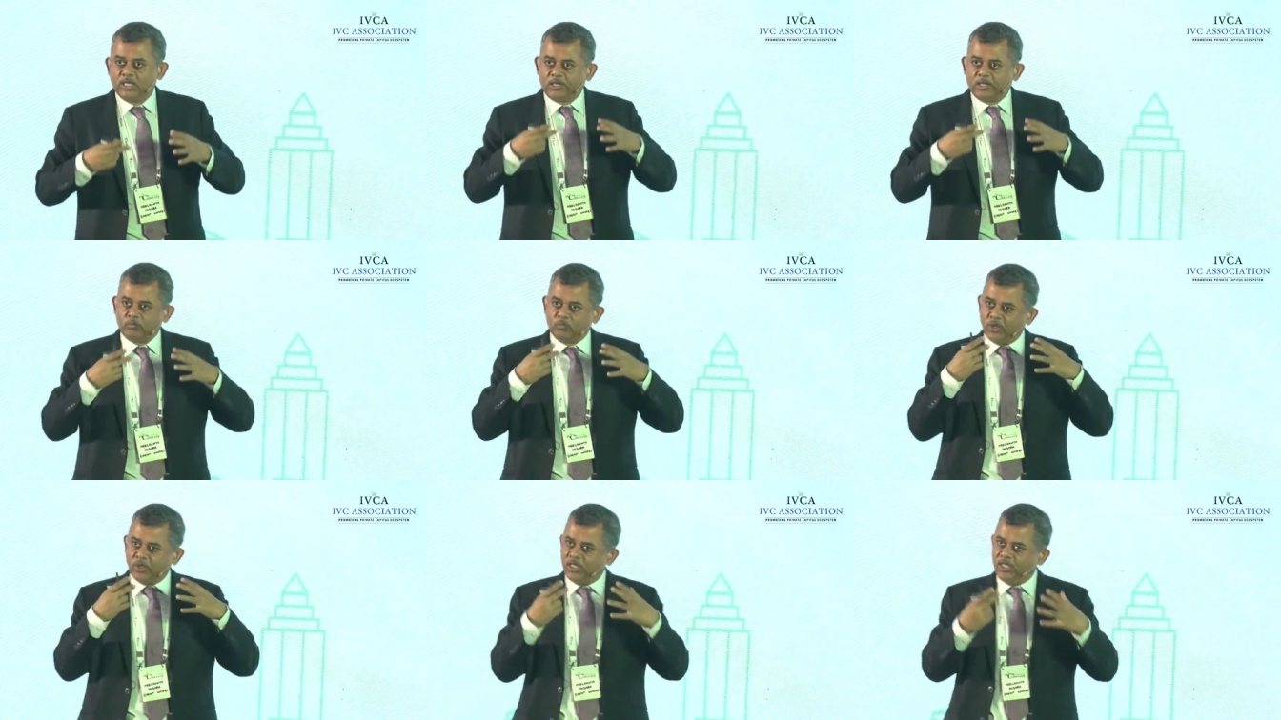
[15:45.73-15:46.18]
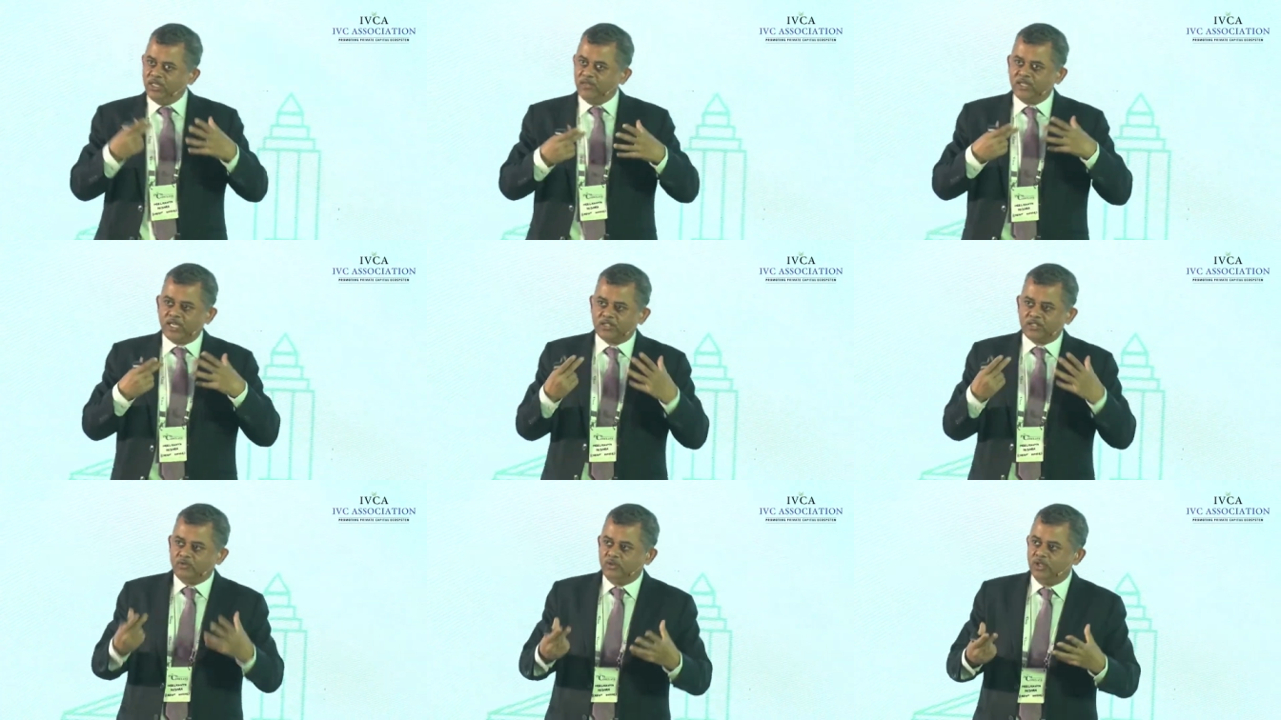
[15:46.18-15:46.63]
And this is
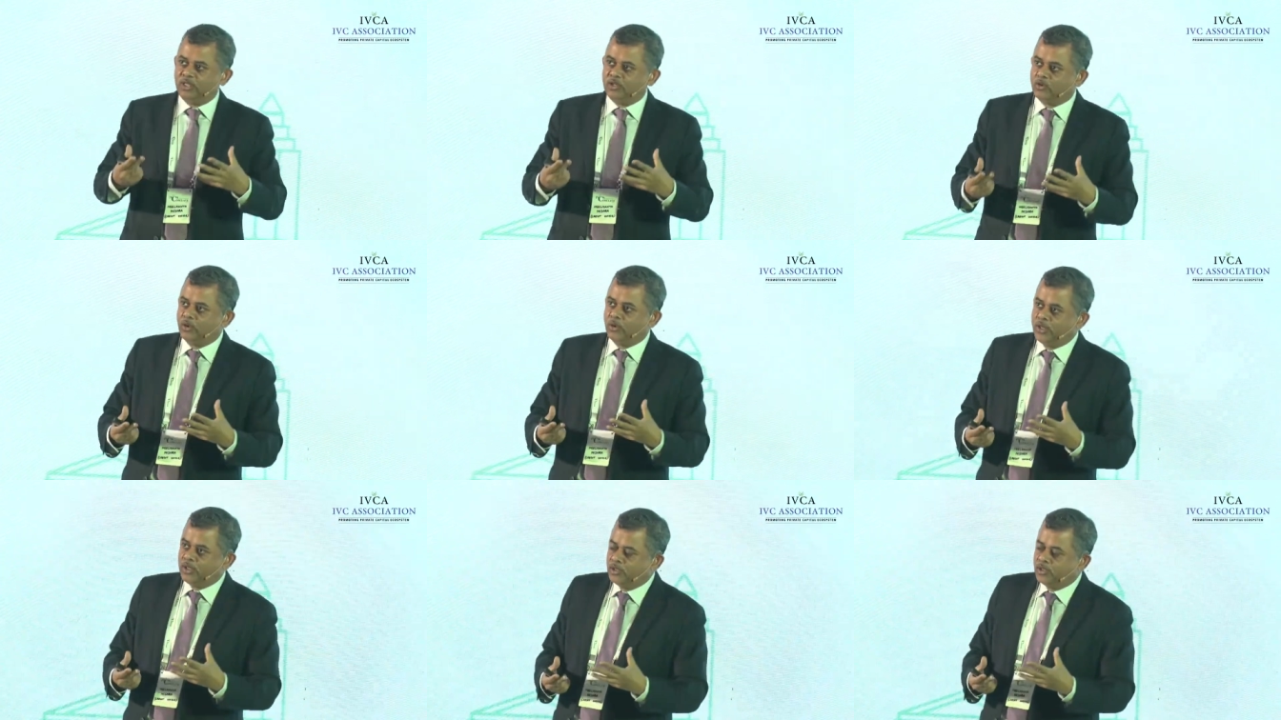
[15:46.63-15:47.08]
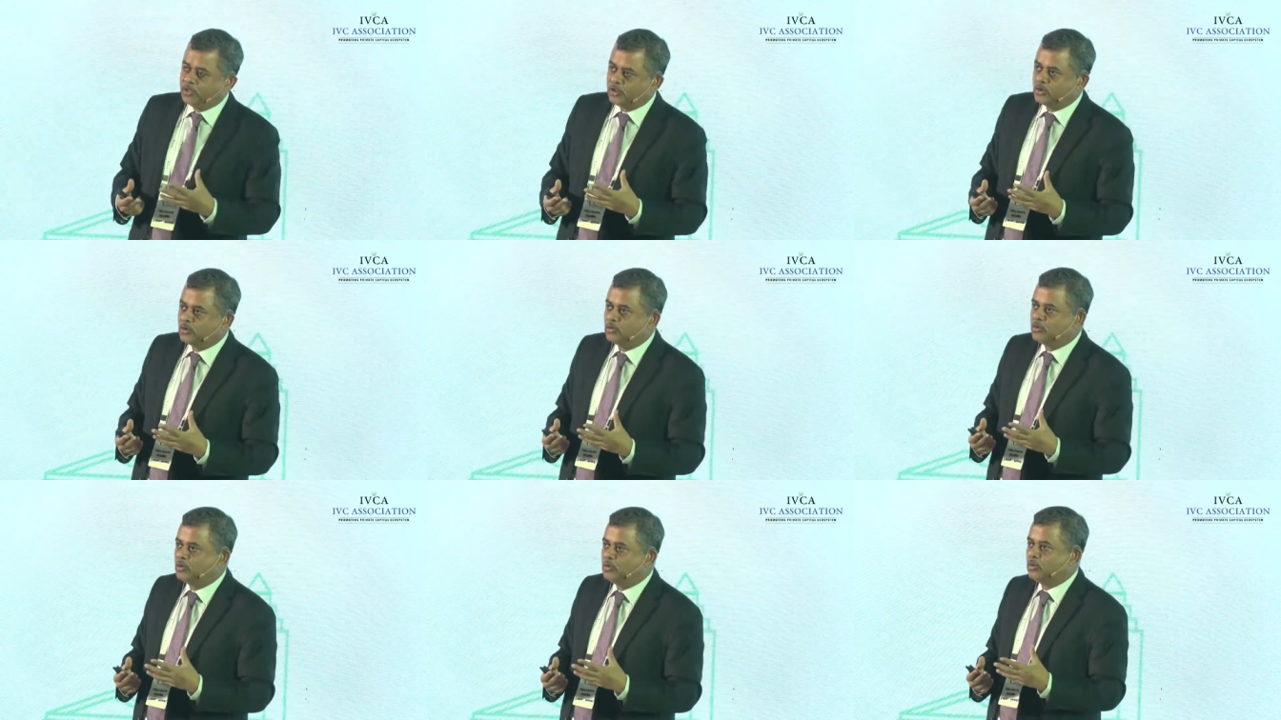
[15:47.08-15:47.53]
happening mostly
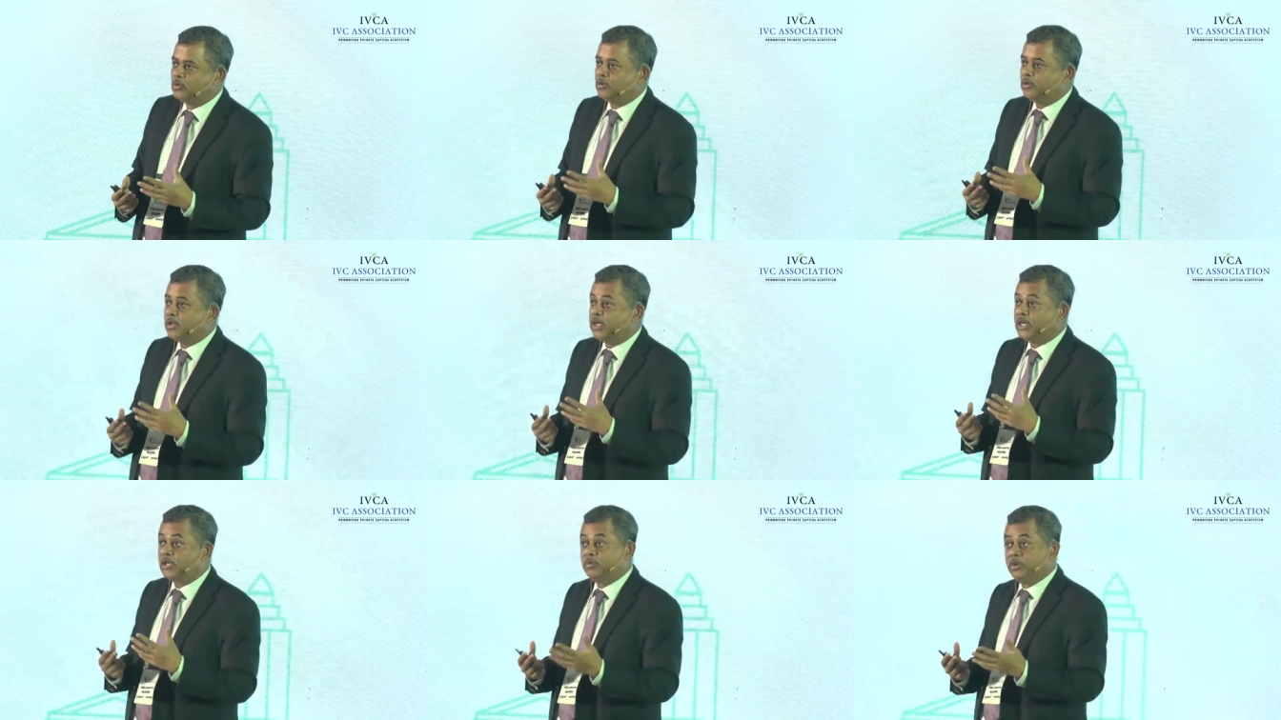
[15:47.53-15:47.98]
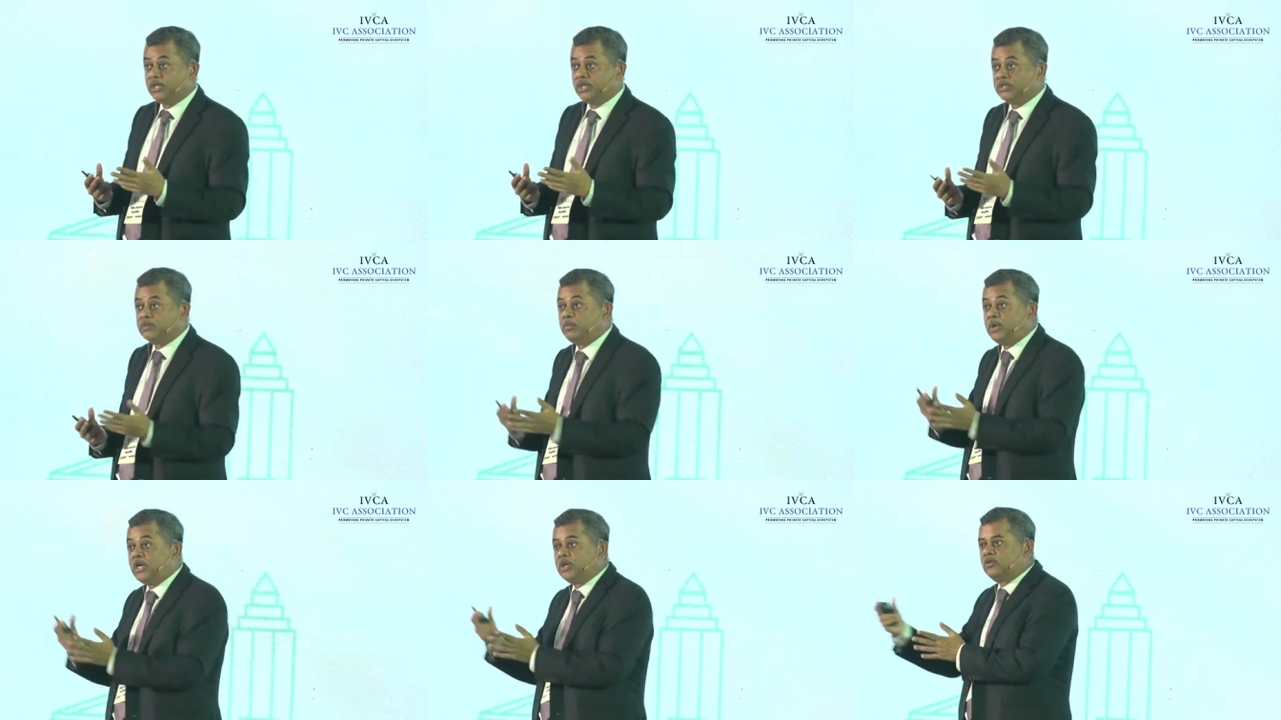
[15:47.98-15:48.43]
because of
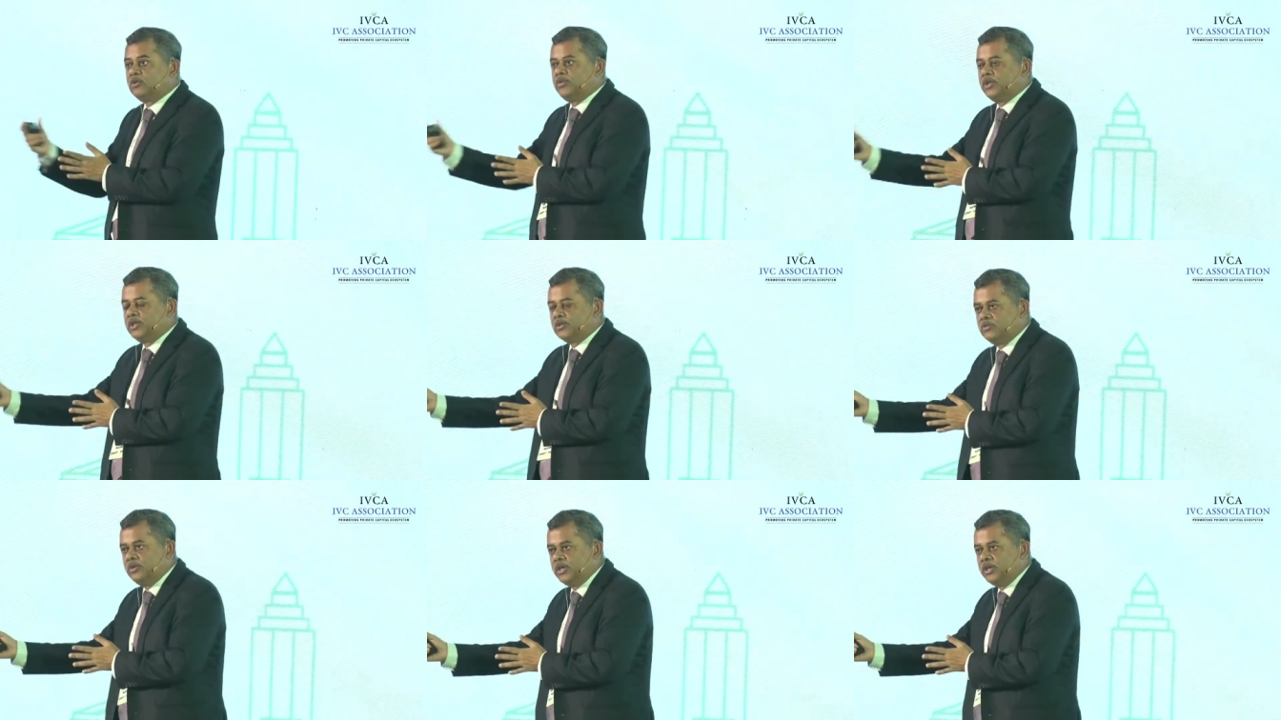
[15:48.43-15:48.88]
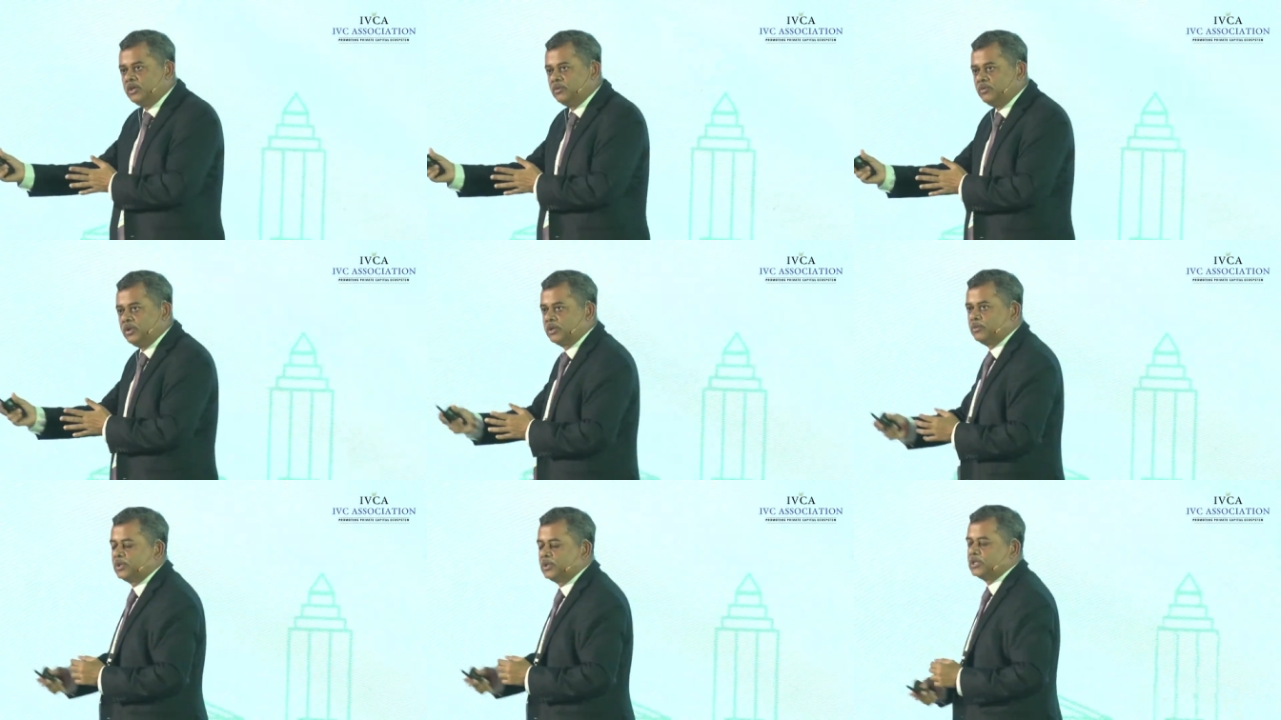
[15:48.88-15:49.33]
unintended
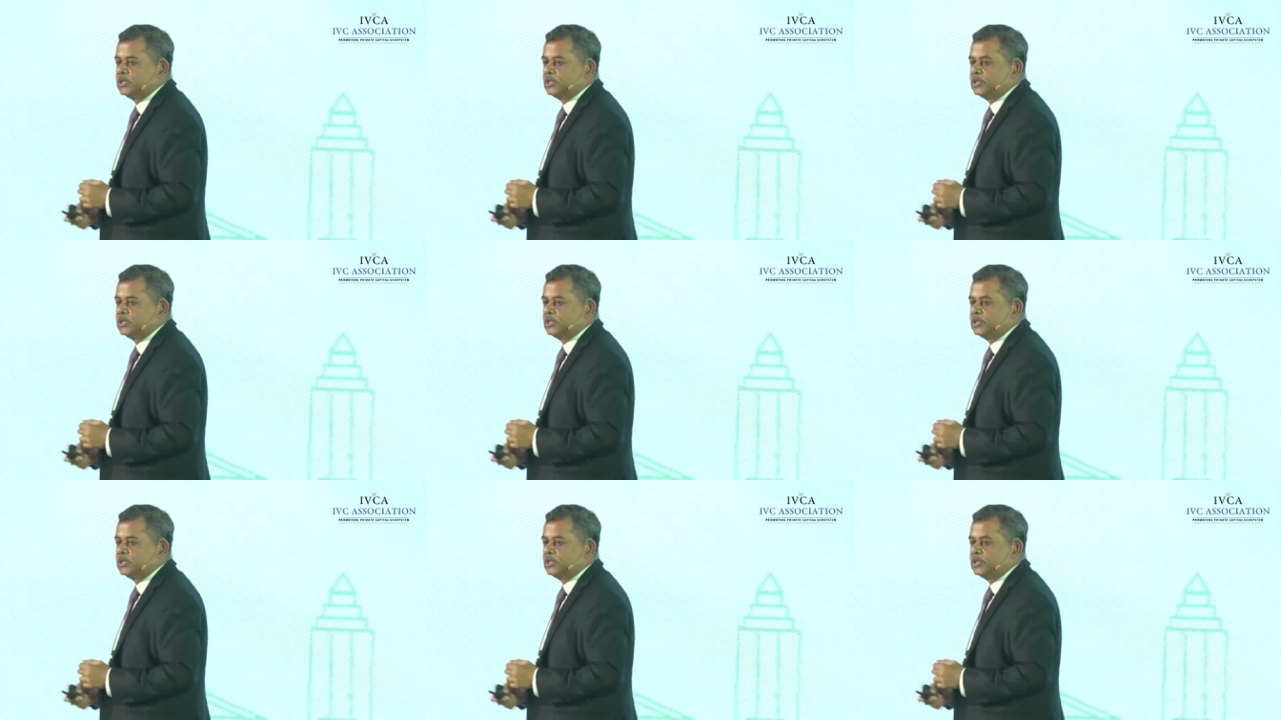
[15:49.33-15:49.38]
buyers.